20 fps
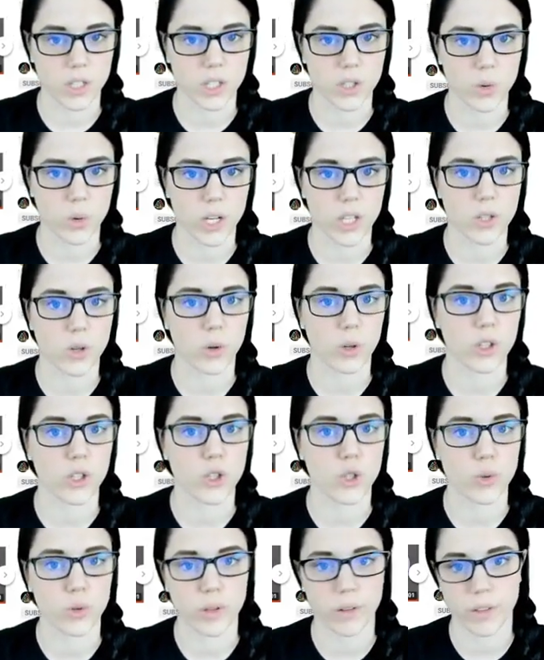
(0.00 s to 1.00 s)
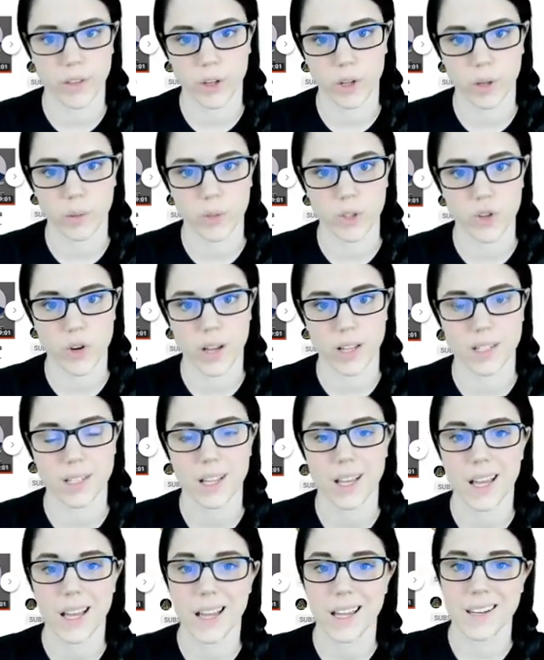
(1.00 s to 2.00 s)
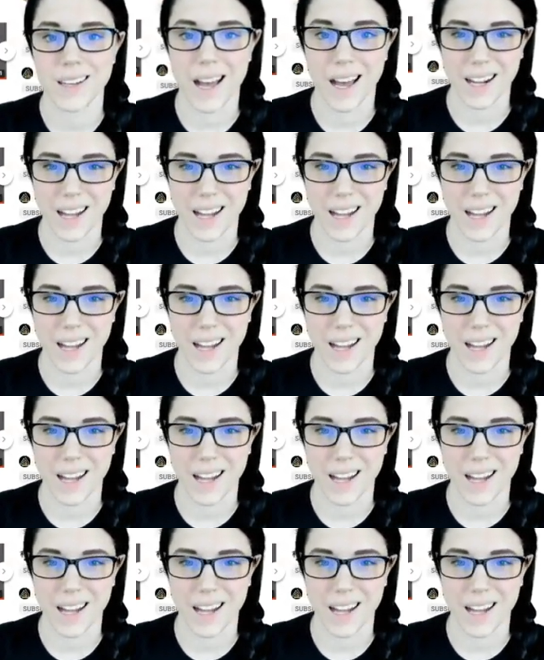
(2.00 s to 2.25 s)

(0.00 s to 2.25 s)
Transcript: ERC20 tokens to an Ethereum address,